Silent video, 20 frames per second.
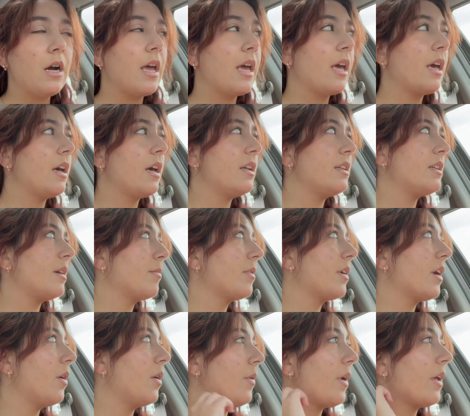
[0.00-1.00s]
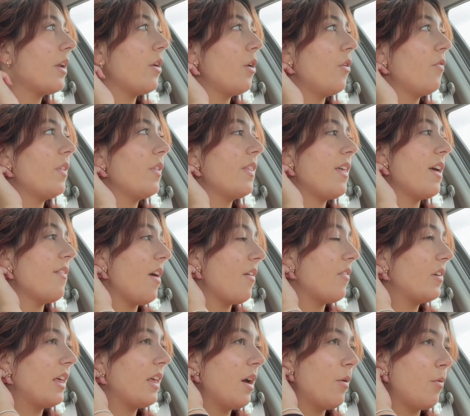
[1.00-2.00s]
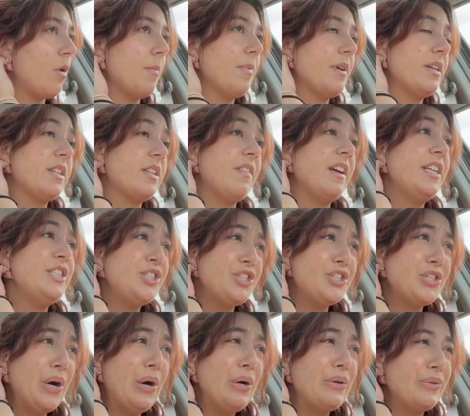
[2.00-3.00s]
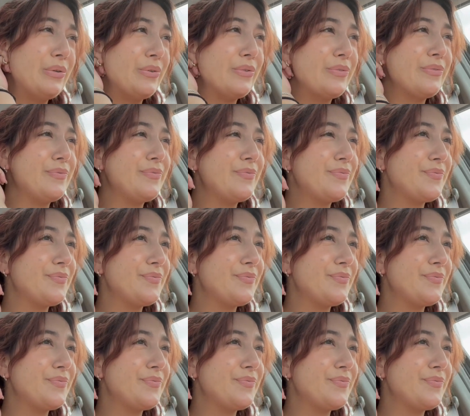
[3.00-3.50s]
And I'm gonna go in and hopefully they have everything I want because they don't,